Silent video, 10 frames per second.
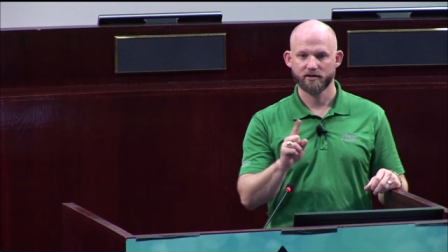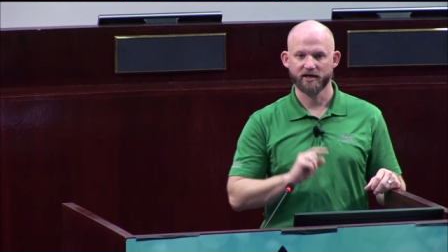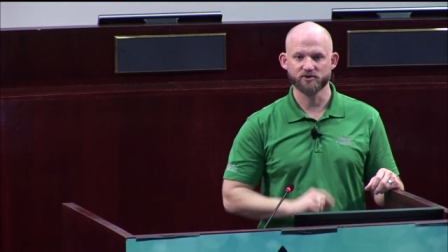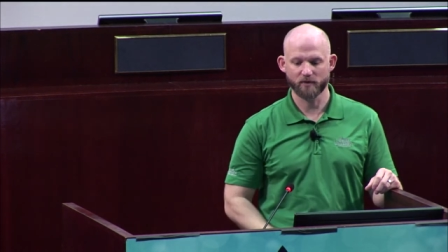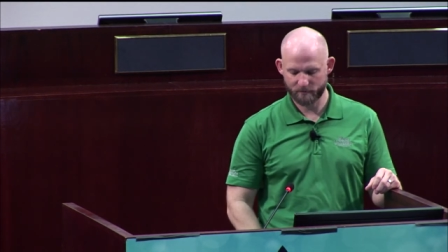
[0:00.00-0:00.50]

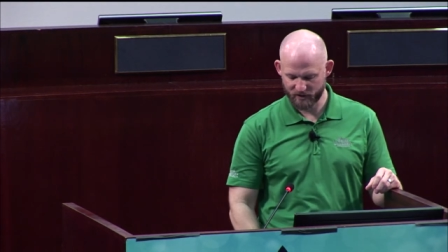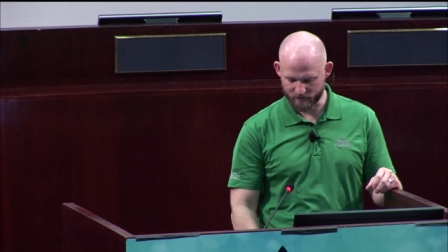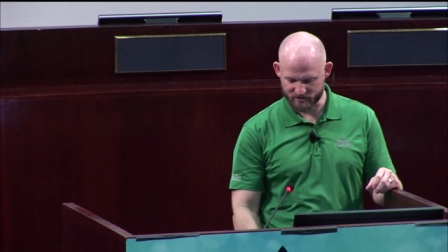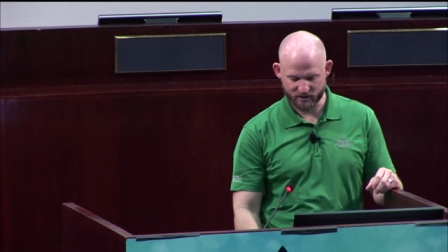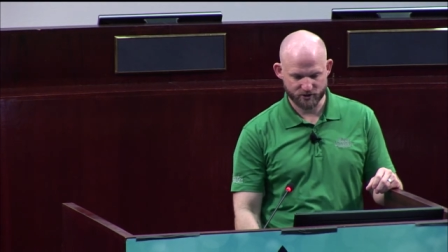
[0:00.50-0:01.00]
is when it
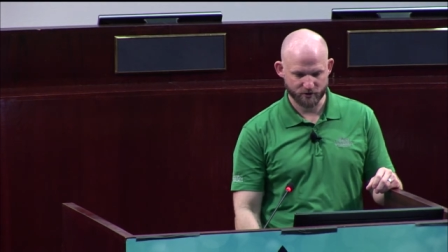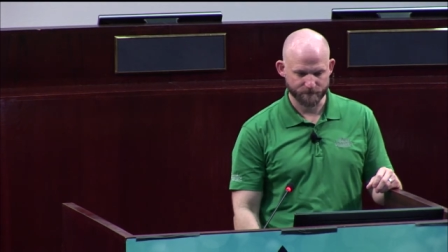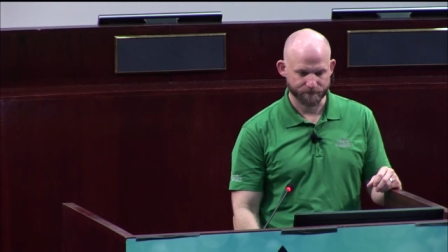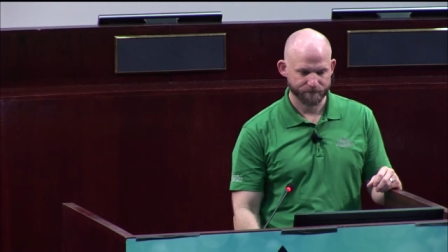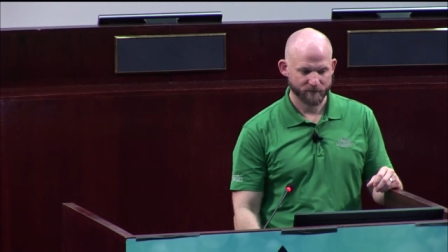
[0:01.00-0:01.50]
becomes an issue.
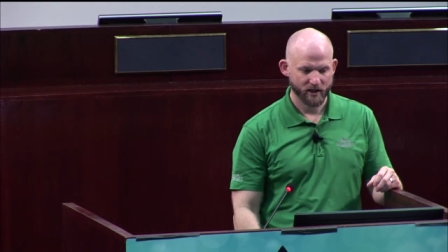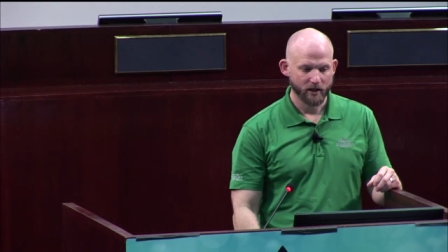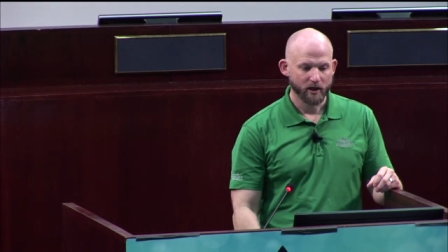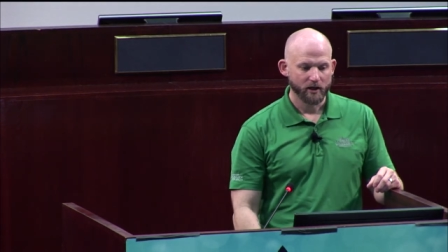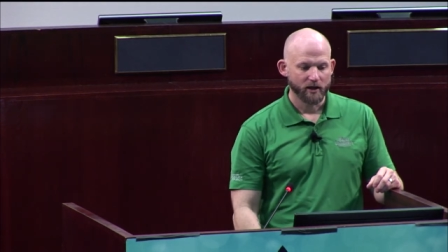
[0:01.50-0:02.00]

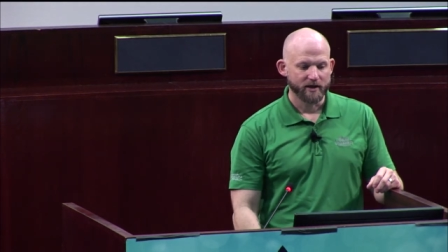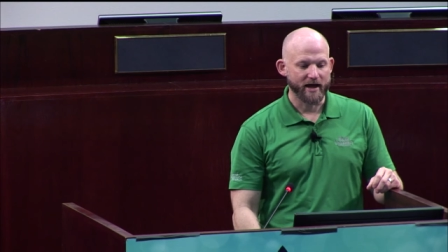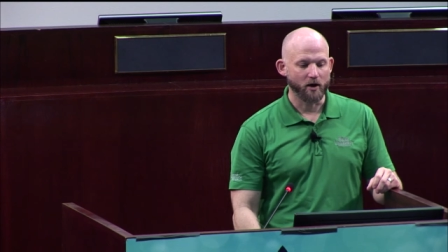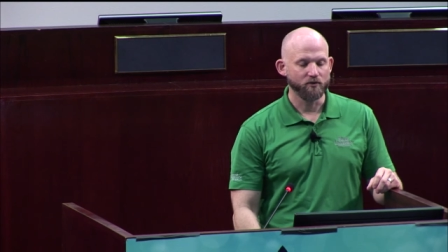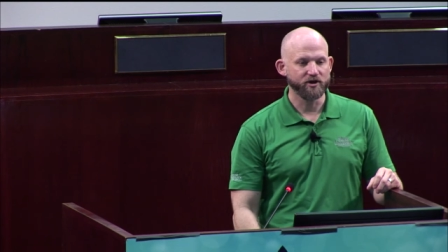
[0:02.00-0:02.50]

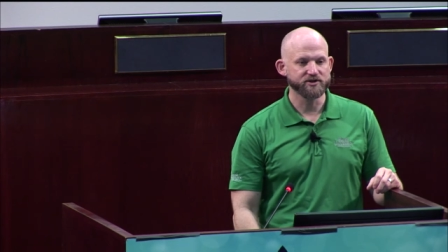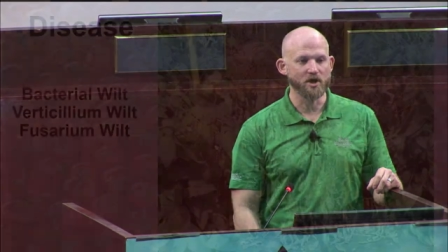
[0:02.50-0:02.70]
Now, there's